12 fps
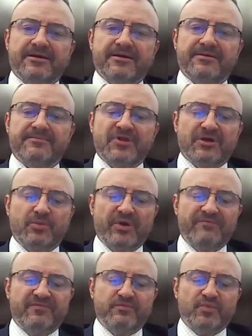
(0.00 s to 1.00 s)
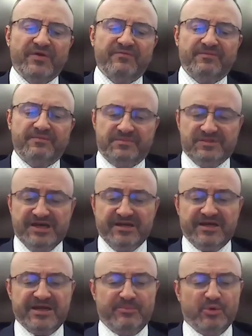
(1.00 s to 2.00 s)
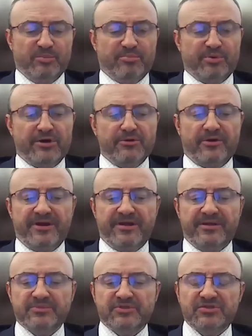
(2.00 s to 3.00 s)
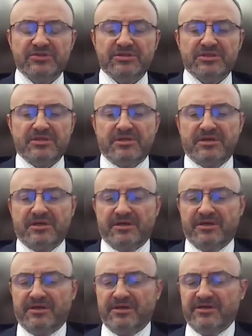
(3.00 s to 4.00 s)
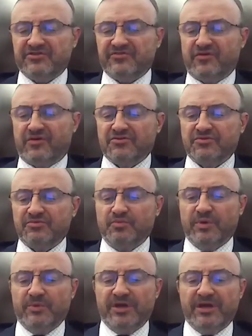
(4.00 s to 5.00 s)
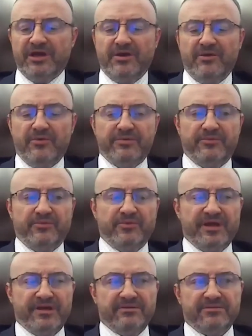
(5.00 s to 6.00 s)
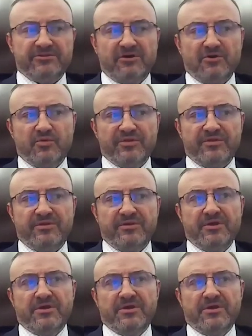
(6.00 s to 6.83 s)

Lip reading: We've done a couple of programs as far as when we go and talk with